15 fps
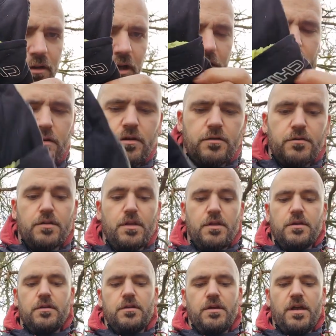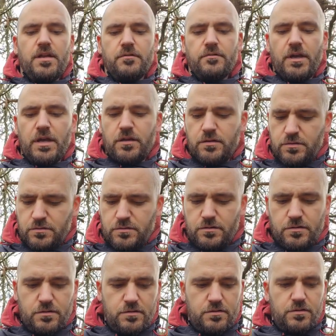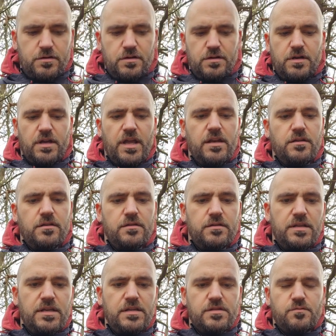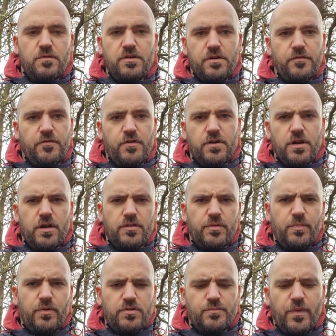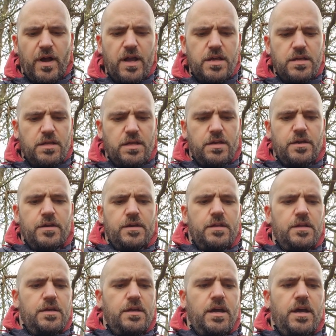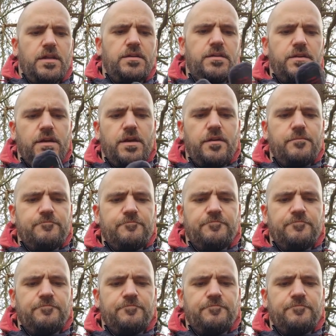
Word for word: don't know. Anyway, again, these were for on the push bike, and they're